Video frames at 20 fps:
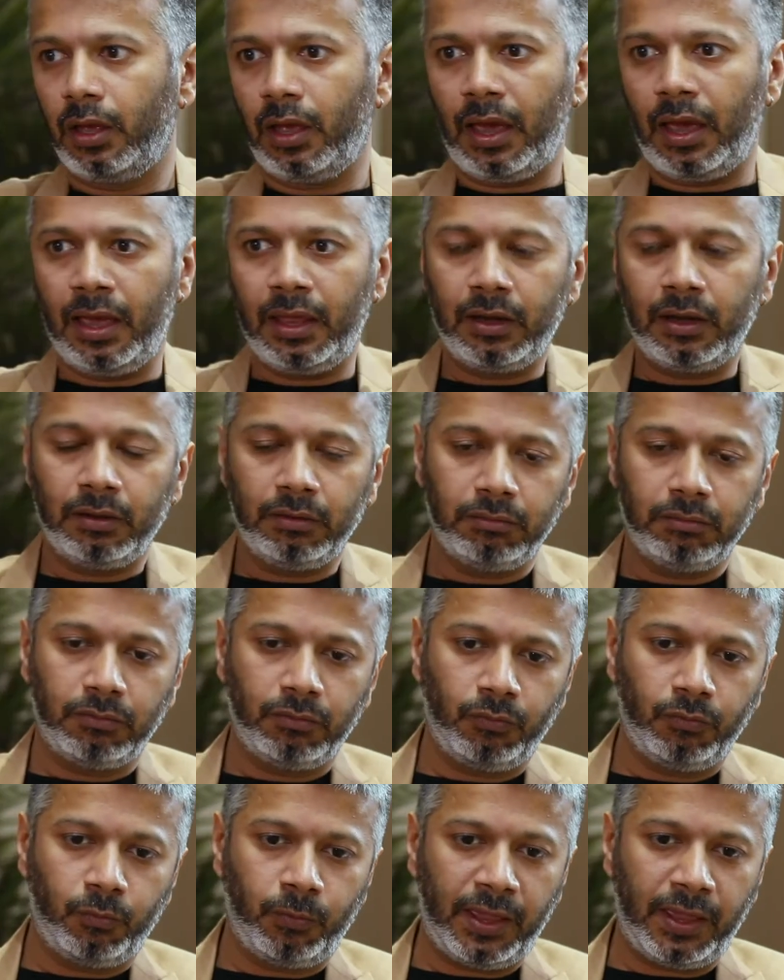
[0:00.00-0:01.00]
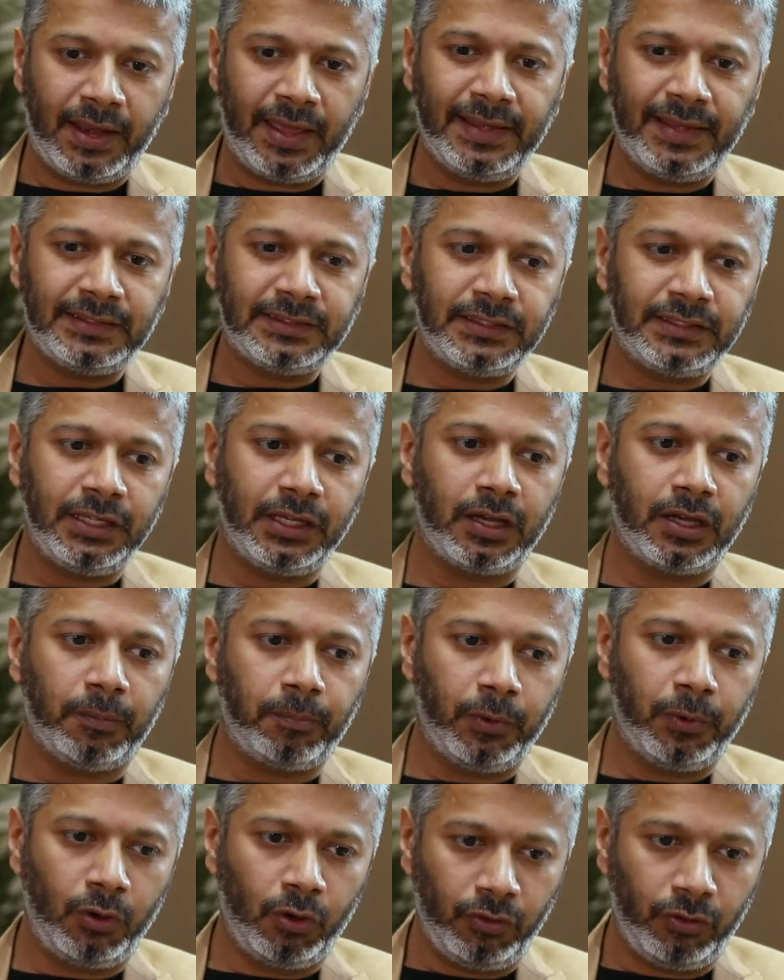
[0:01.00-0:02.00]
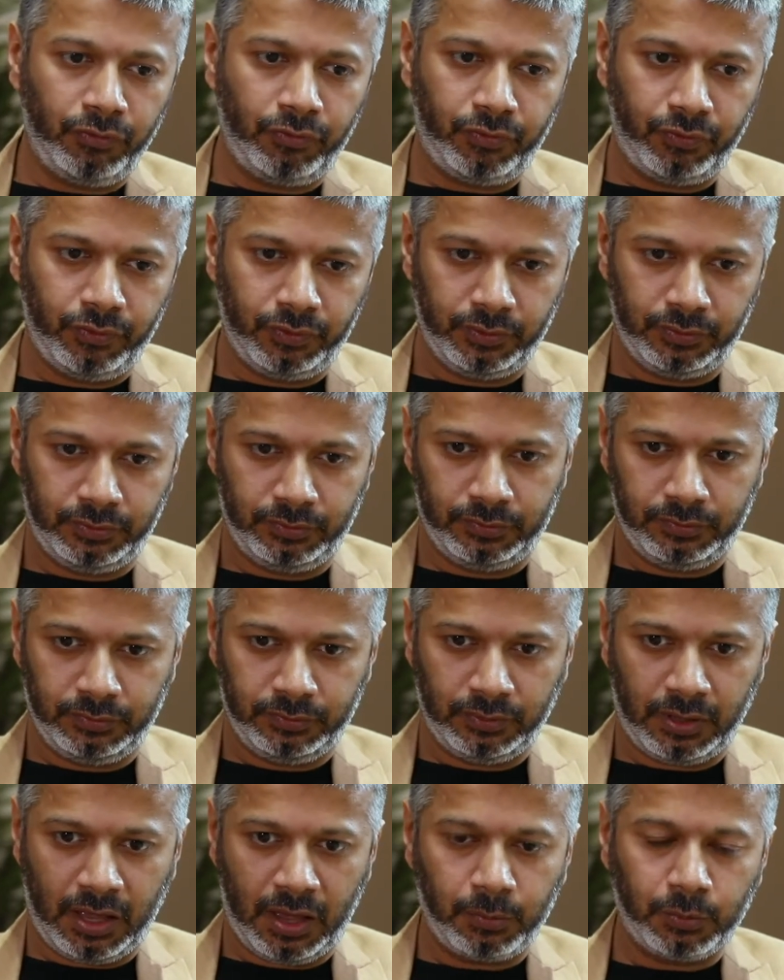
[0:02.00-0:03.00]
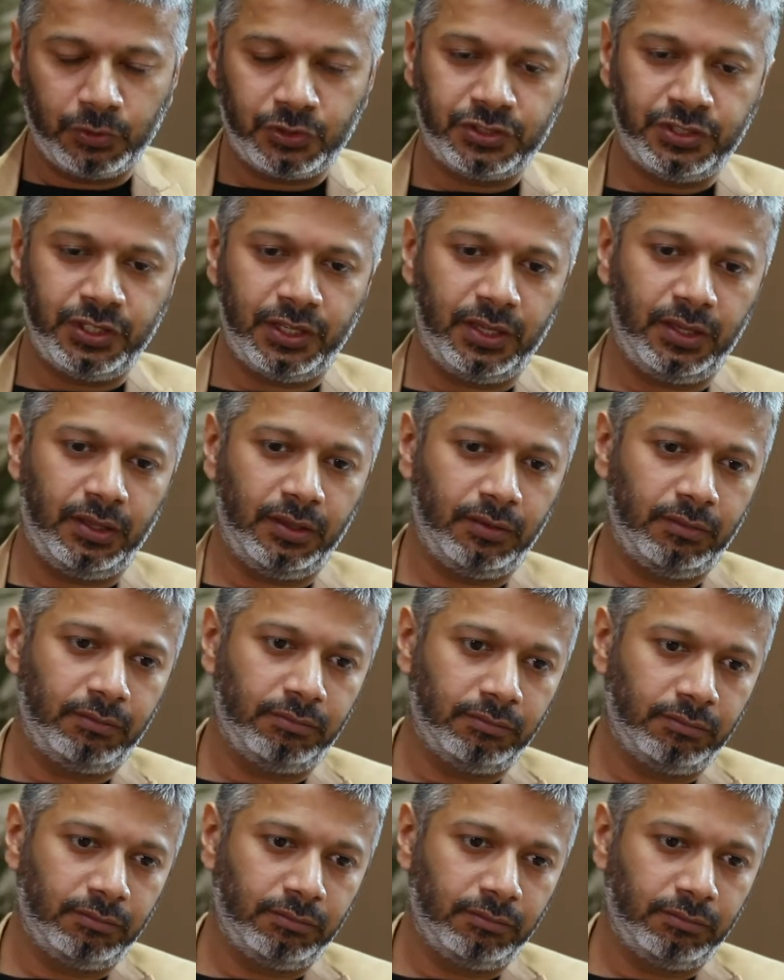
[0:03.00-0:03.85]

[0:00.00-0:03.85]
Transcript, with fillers: And when I see couple of, I would say,